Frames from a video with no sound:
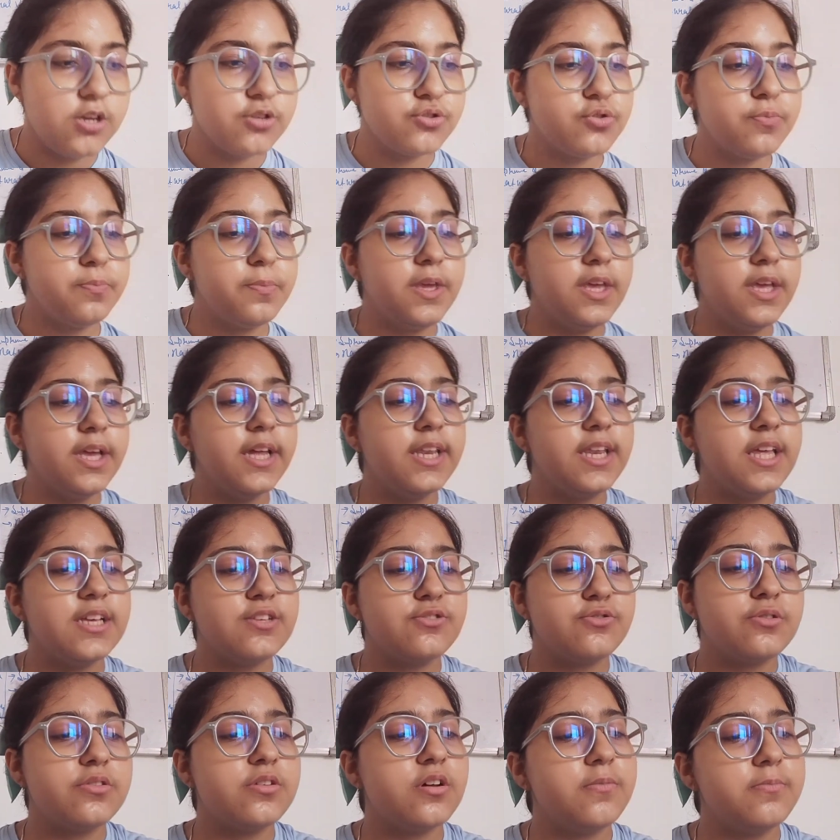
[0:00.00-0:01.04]
So being an
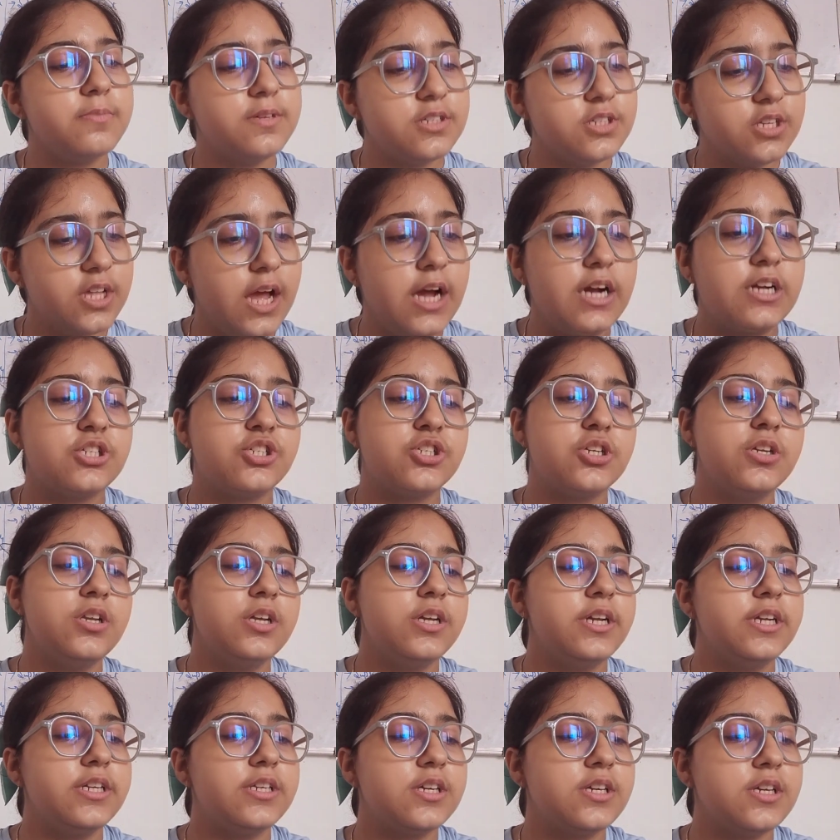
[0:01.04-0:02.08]
exothermic reaction,
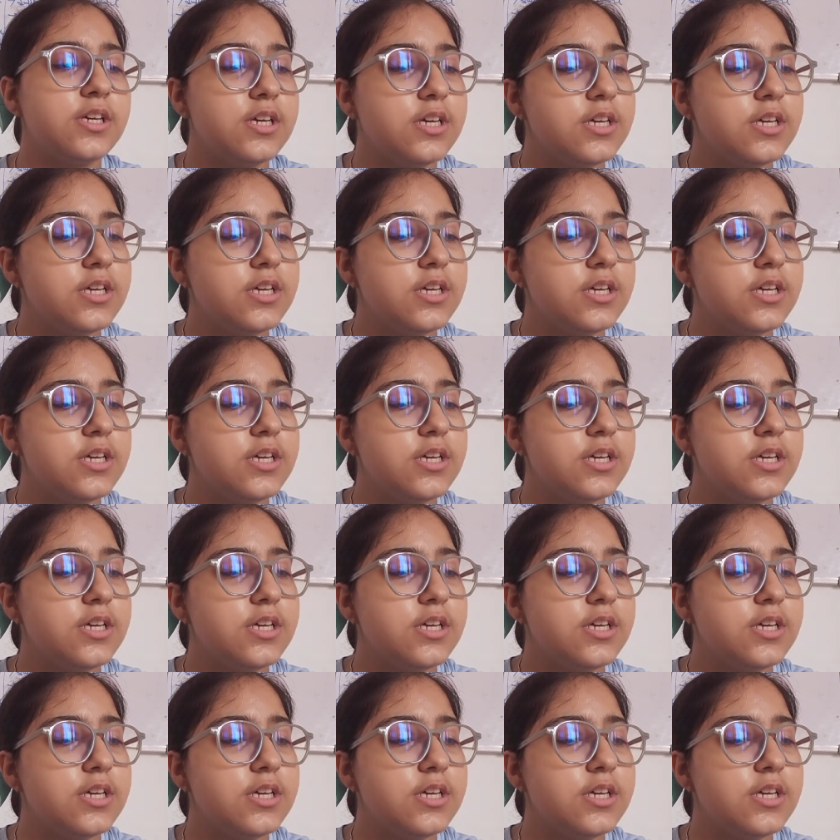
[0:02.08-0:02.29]
it